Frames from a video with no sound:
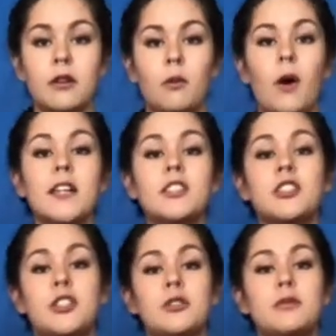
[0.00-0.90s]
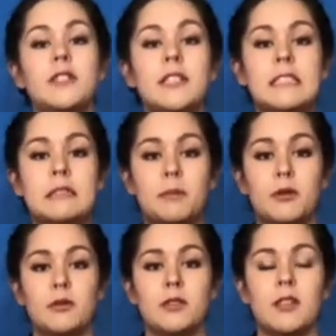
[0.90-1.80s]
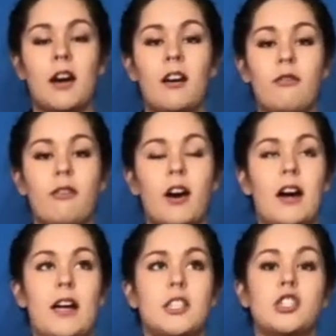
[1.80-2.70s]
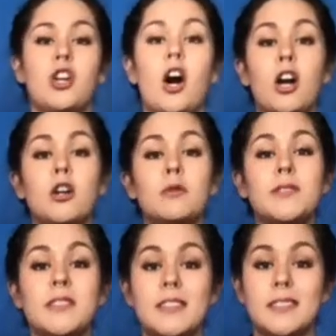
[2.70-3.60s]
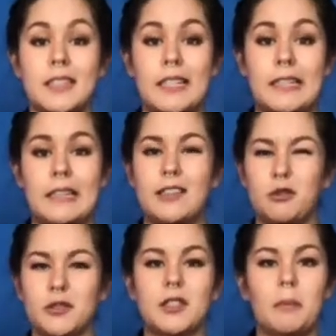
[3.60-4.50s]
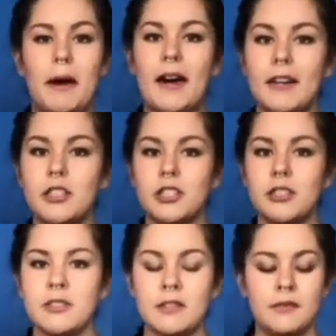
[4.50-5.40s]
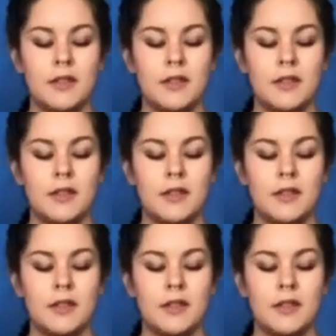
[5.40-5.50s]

1 to 2 teaspoons of taco seasoning in those little packages.